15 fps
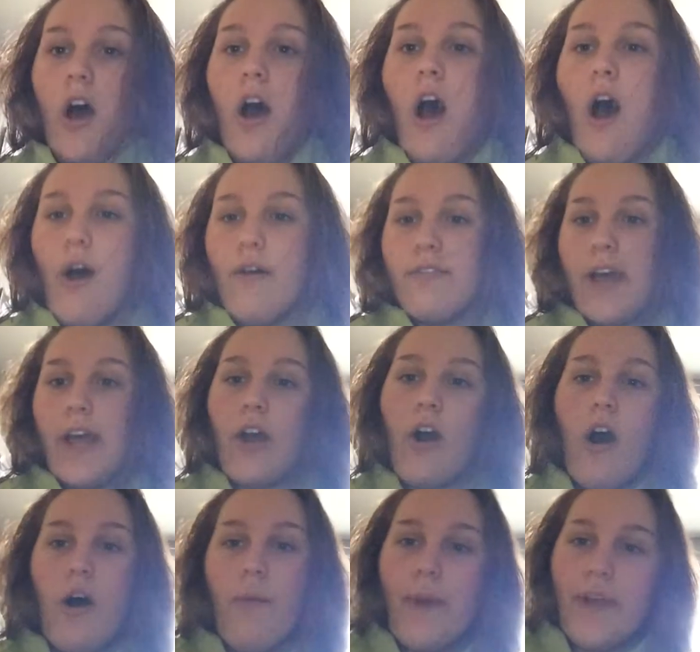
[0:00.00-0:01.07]
off like
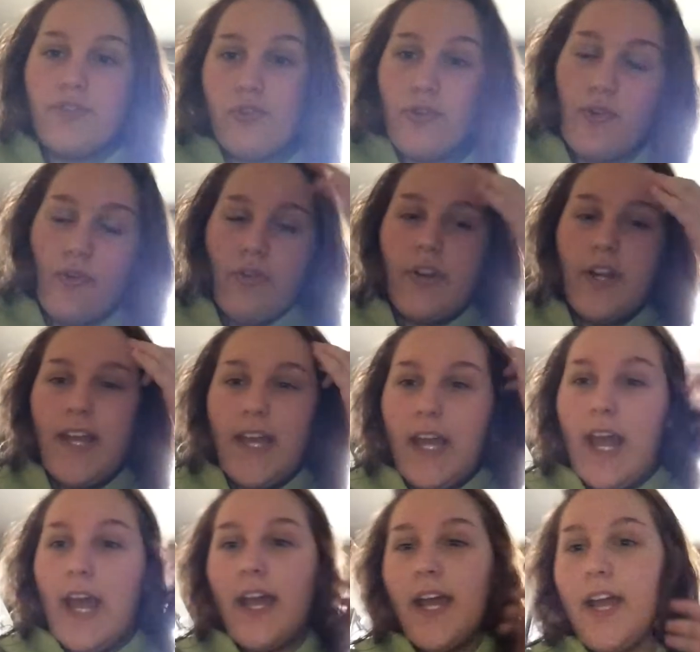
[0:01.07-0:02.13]
all my
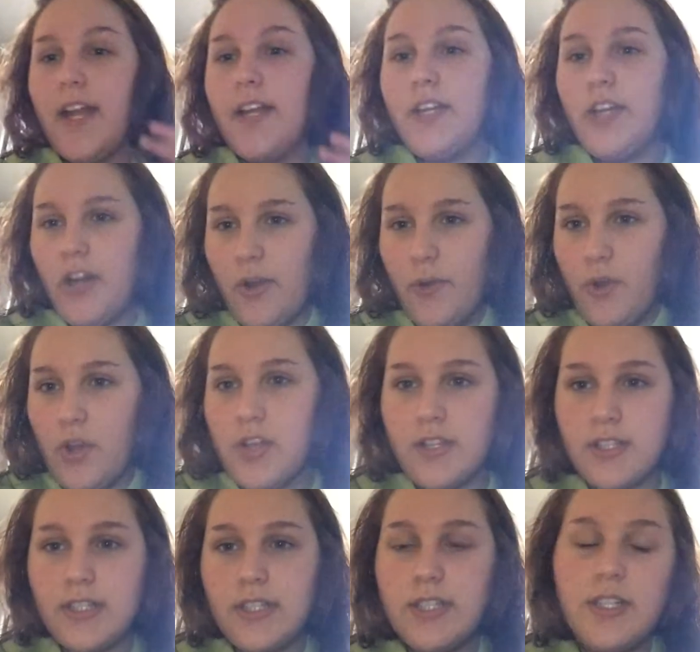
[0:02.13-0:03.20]
jewelry and, you know,
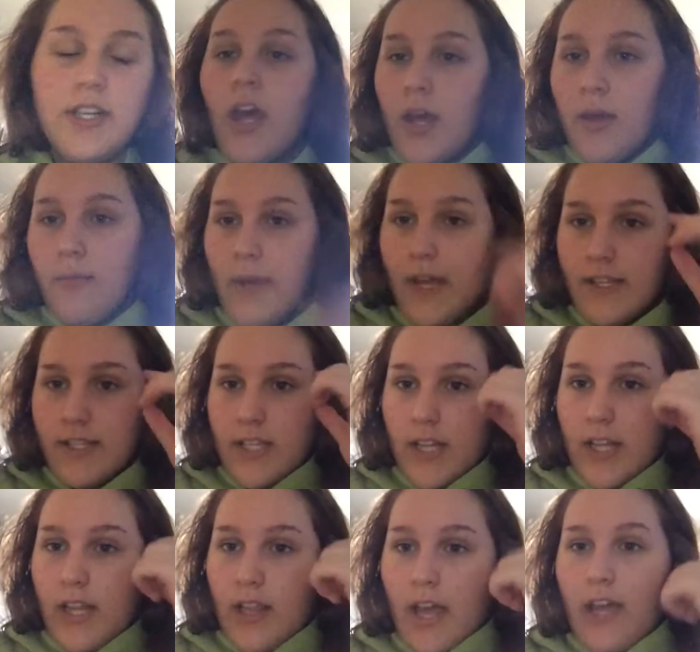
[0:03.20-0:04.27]
cause
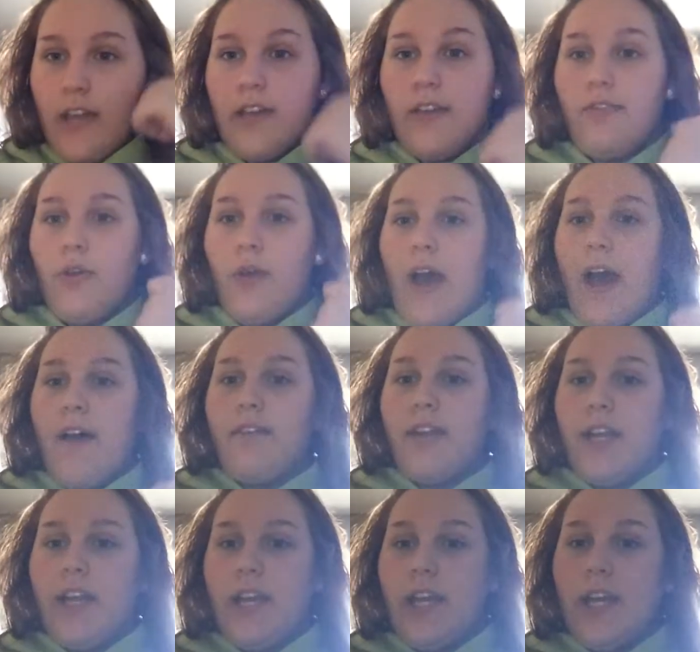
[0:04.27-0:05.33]
basically like if you have
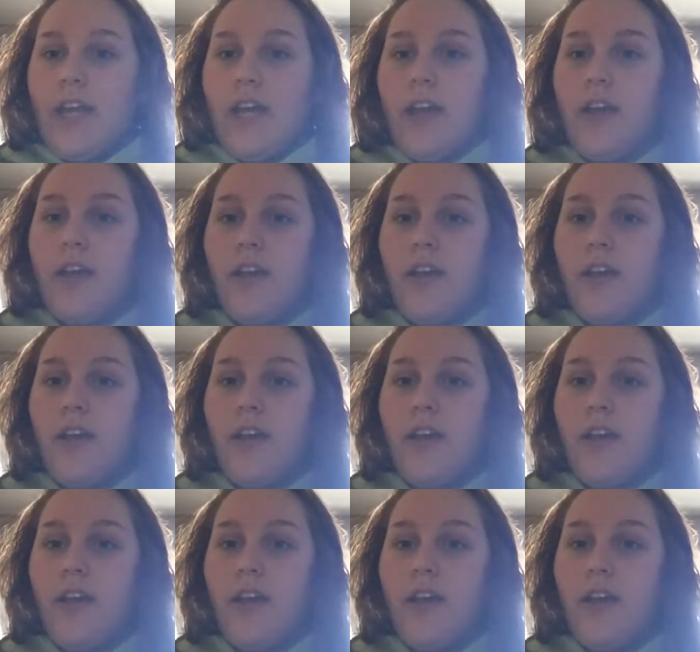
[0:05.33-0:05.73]
any